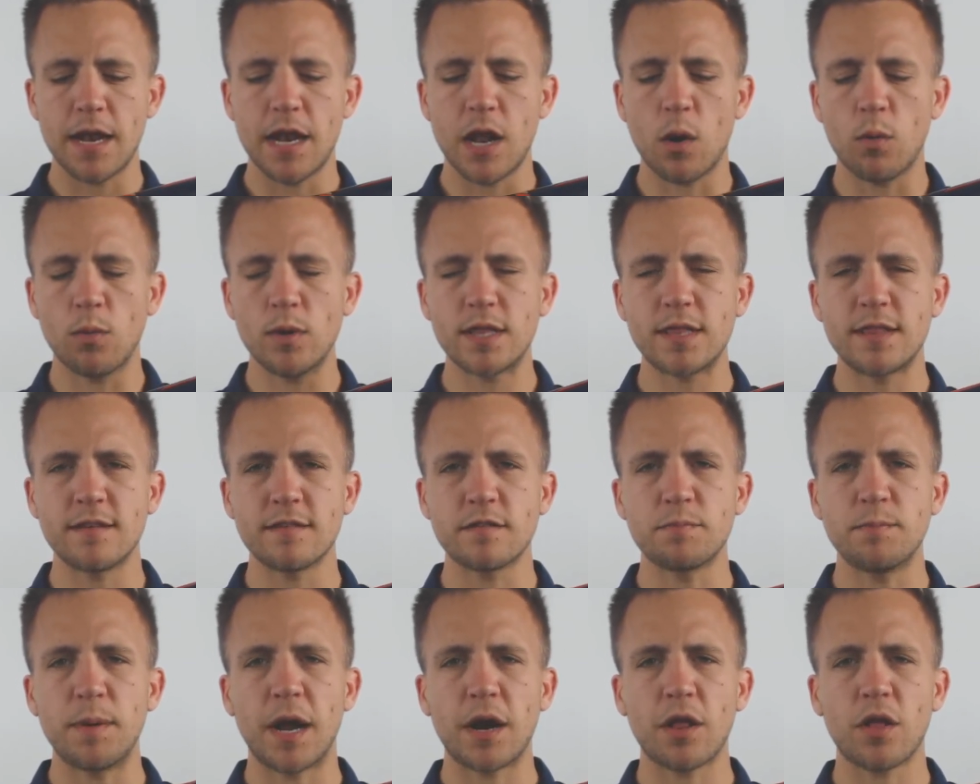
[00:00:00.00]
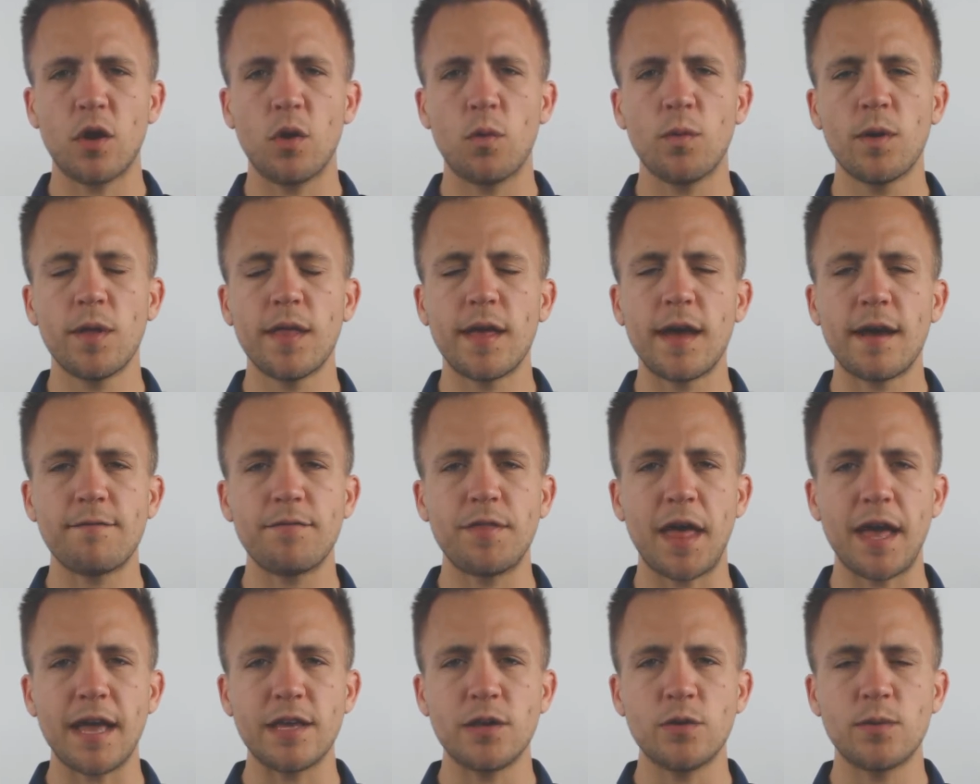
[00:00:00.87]
Now with this model, it will
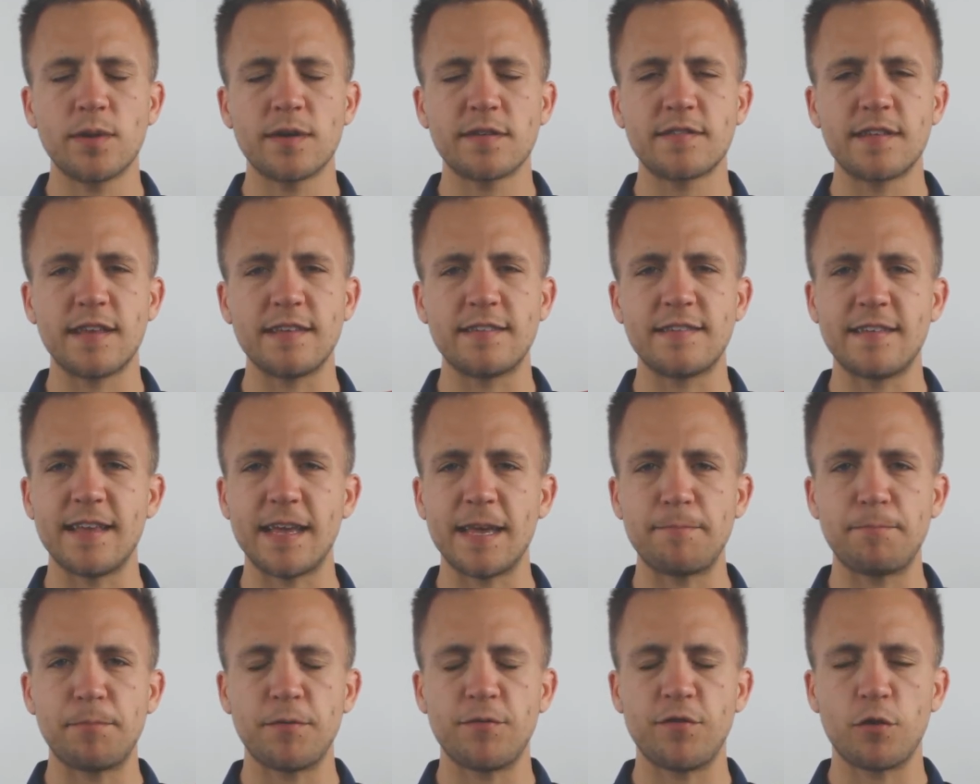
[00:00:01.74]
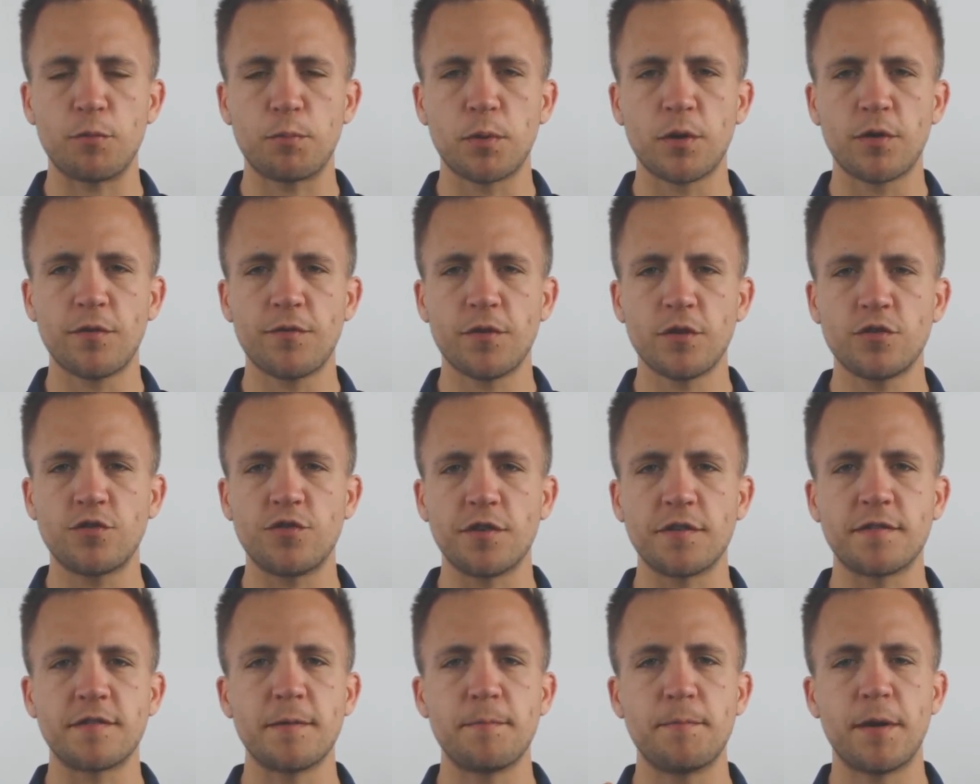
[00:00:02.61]
have that USA stamp of approval
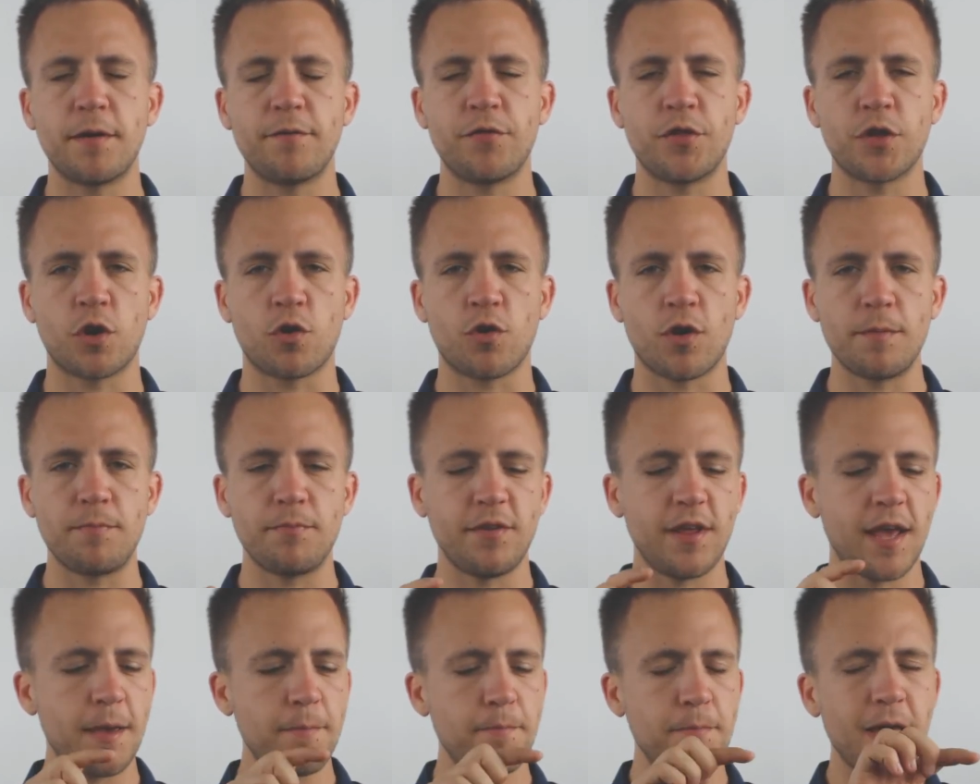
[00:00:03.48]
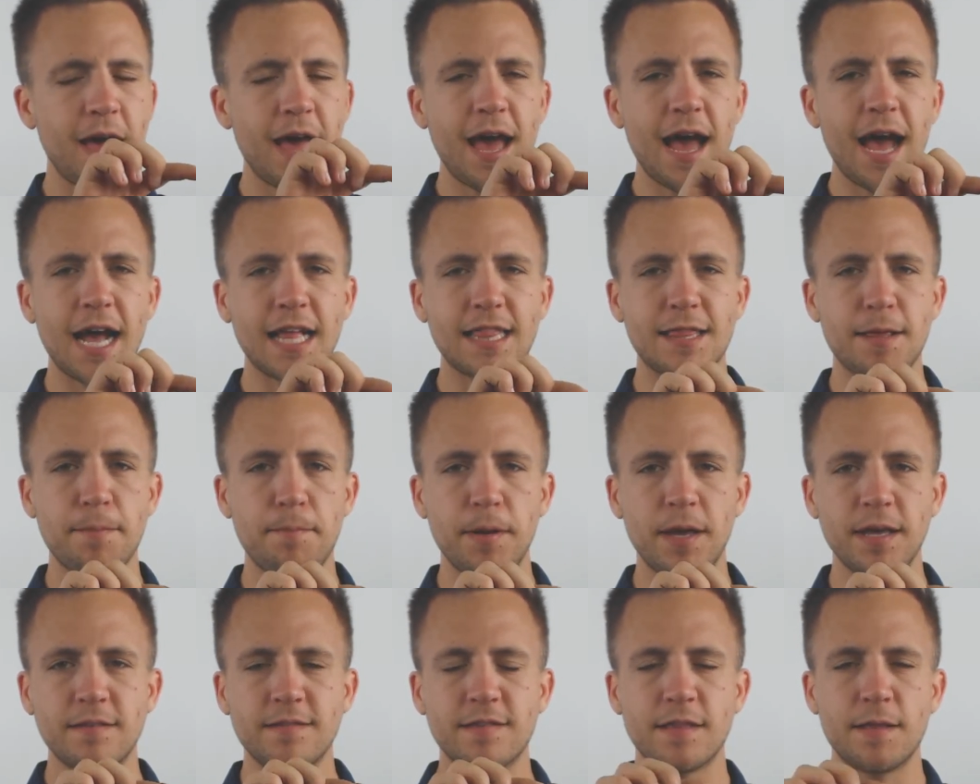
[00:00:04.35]
just above the grip tape at the
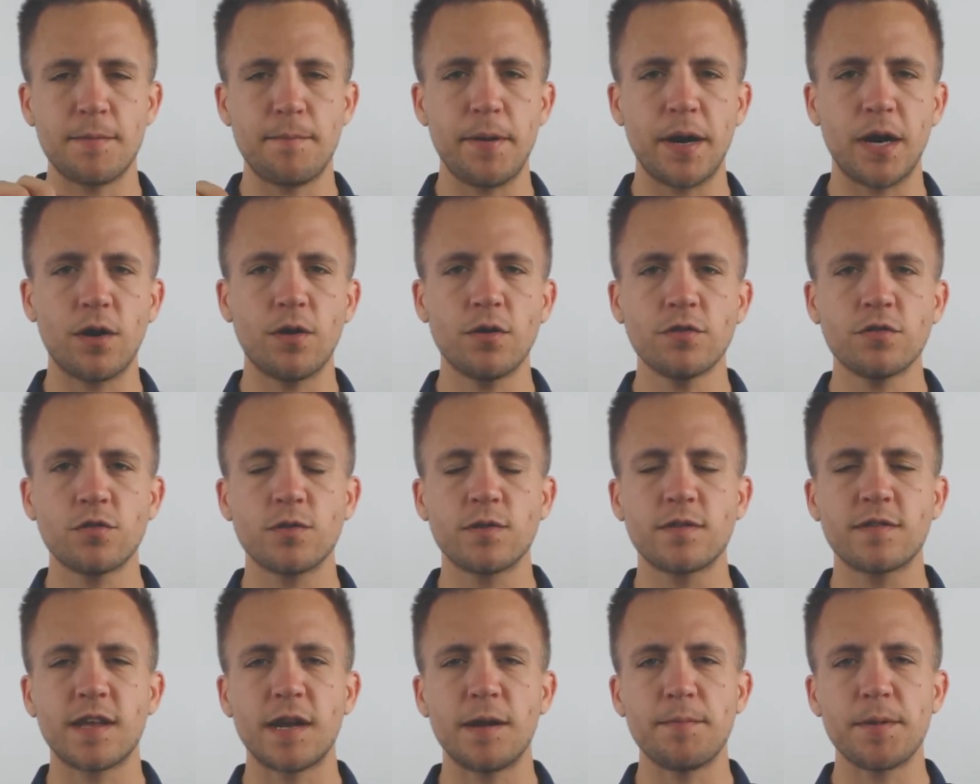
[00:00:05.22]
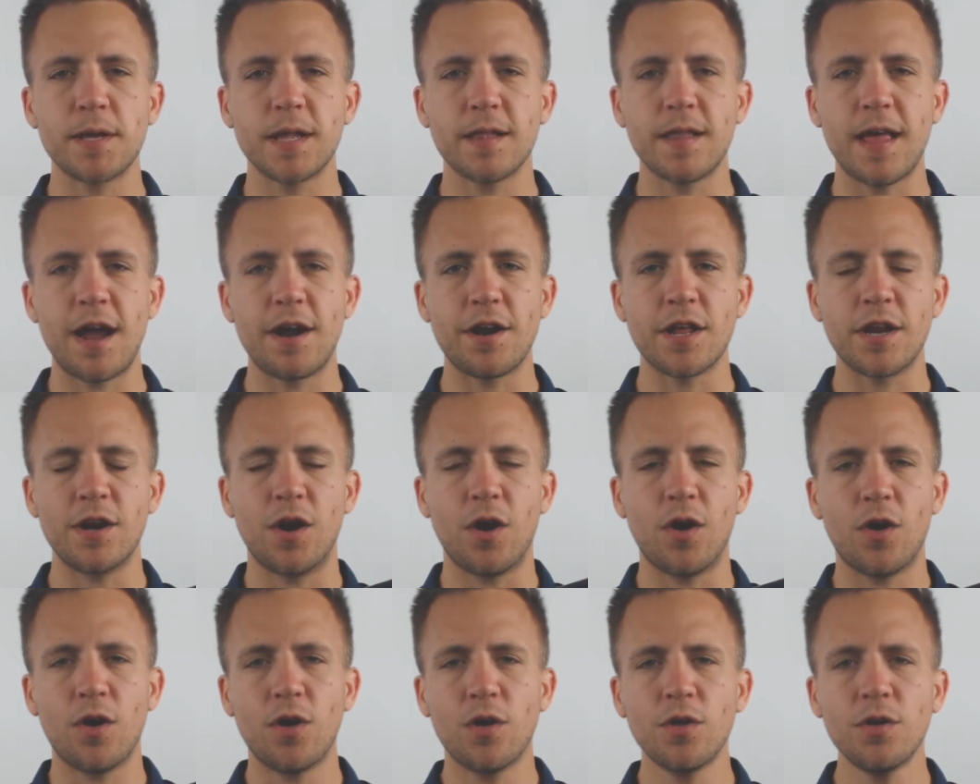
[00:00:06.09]
base of the barrel, so it's going to be allowed in
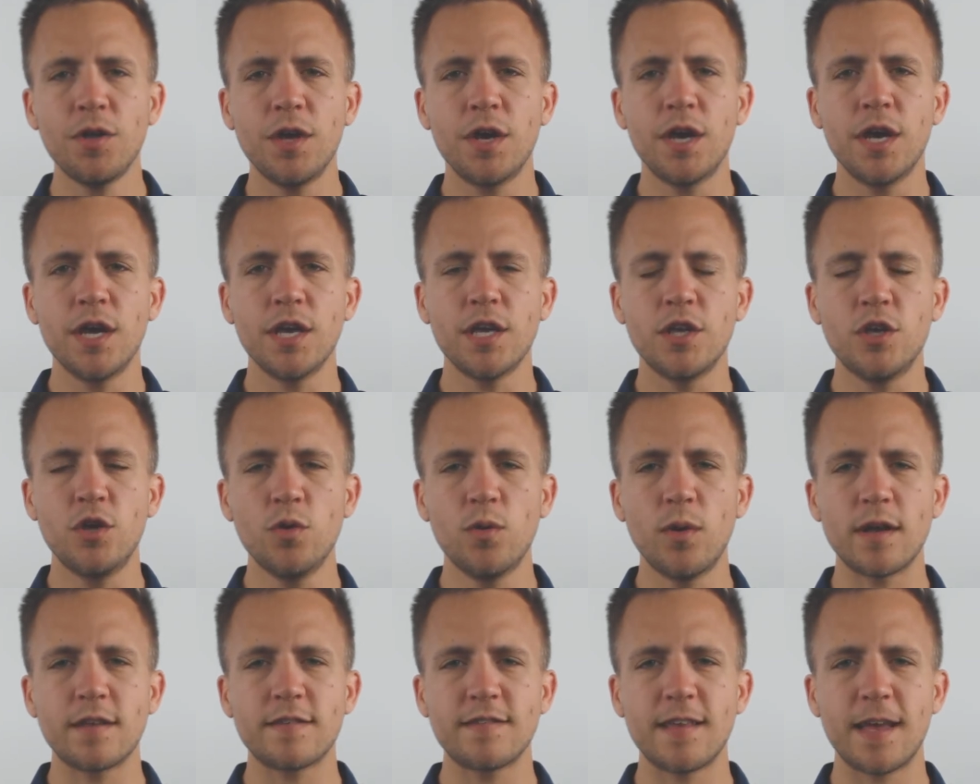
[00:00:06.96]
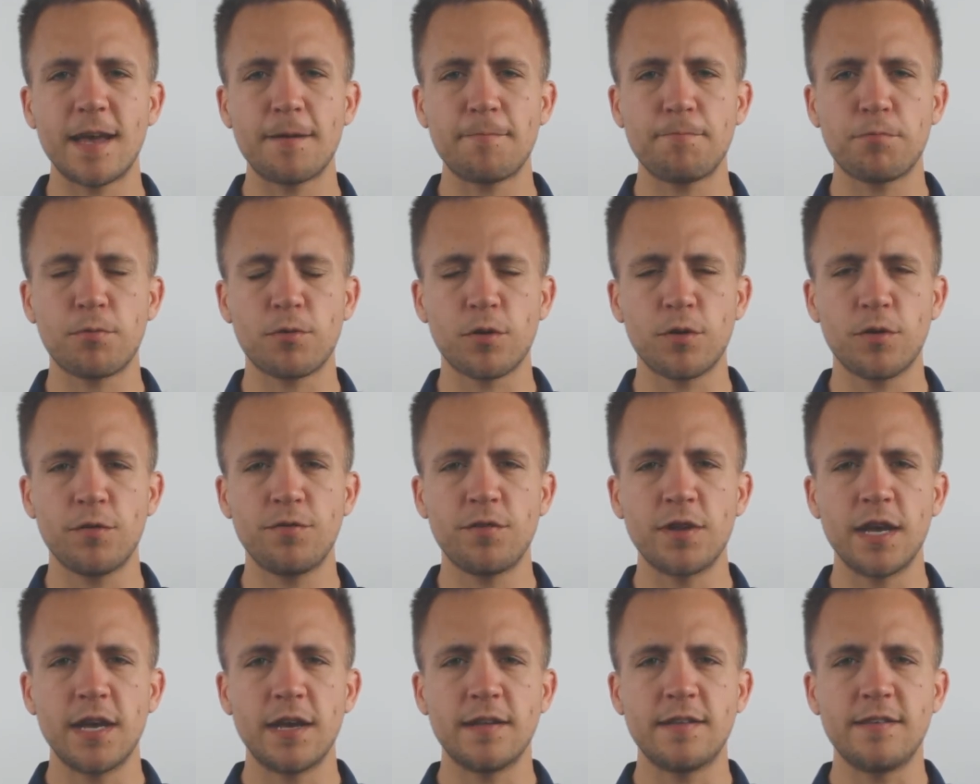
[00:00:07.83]
all USA
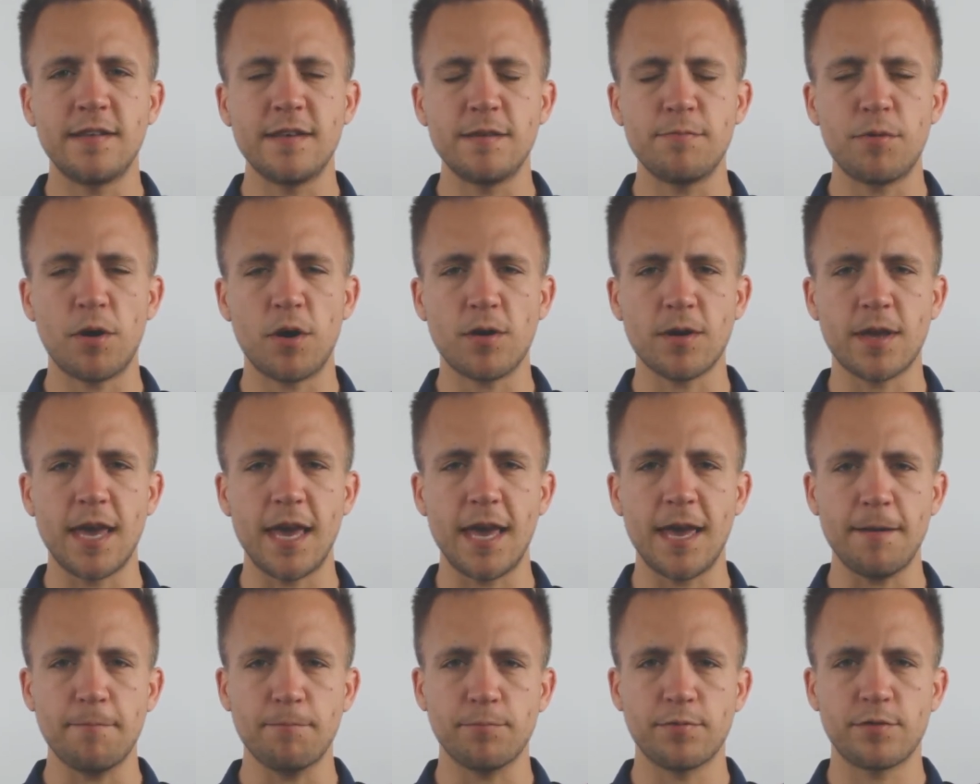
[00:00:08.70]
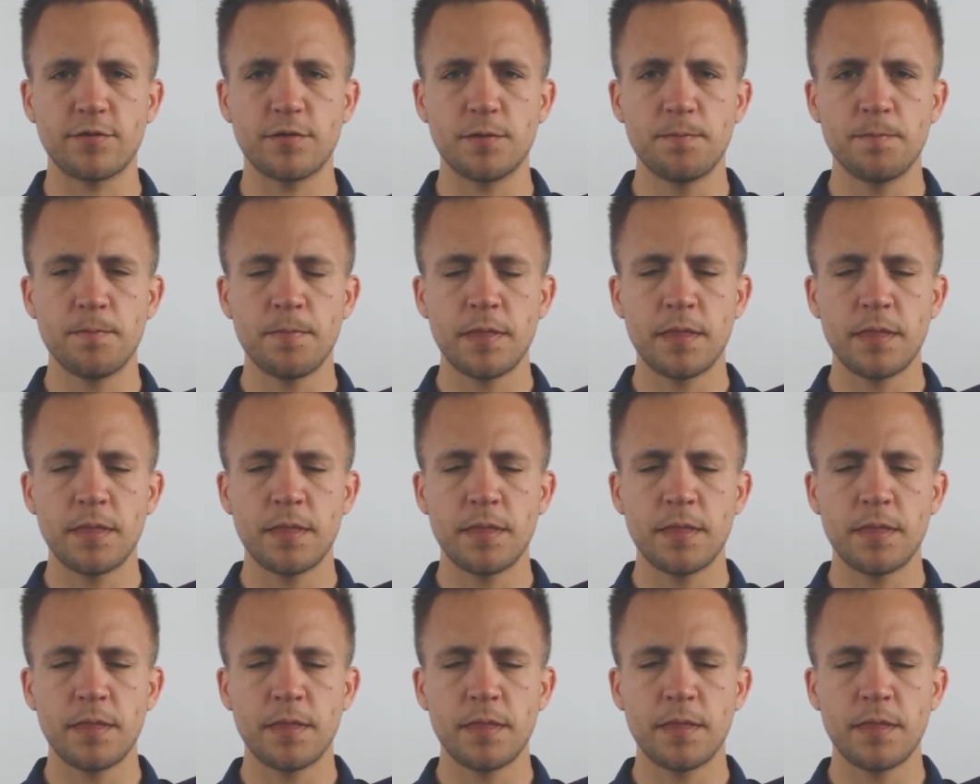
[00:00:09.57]
approved T-ball games.